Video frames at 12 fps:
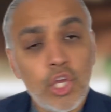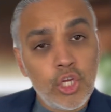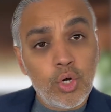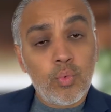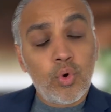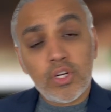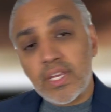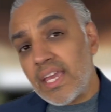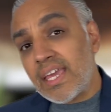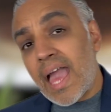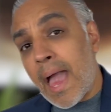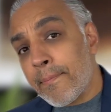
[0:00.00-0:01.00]
Your working
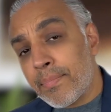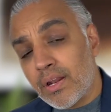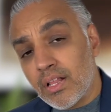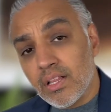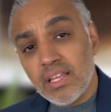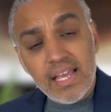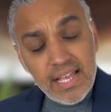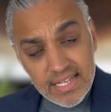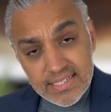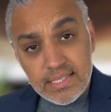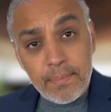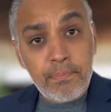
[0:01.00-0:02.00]
capital
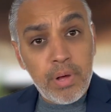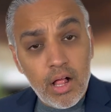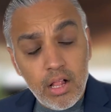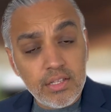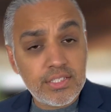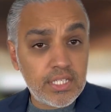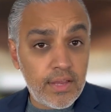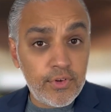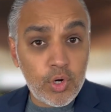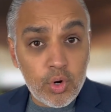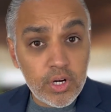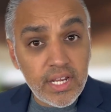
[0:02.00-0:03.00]
is the pulse of
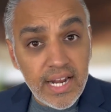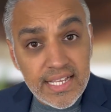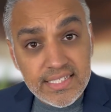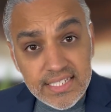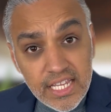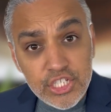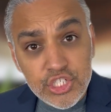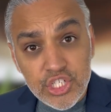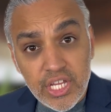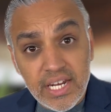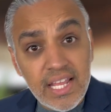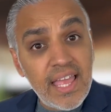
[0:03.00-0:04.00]
your
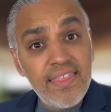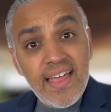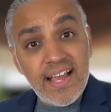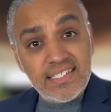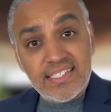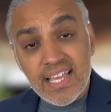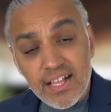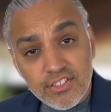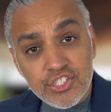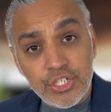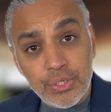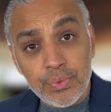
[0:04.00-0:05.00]
organization that
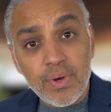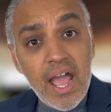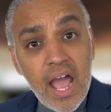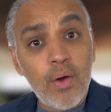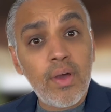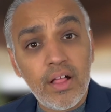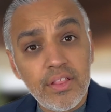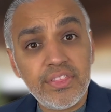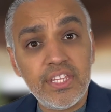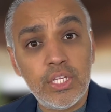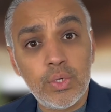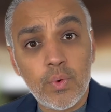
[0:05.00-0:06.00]
tells you how healthy
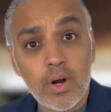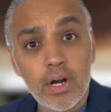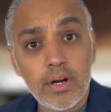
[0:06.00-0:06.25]
you are.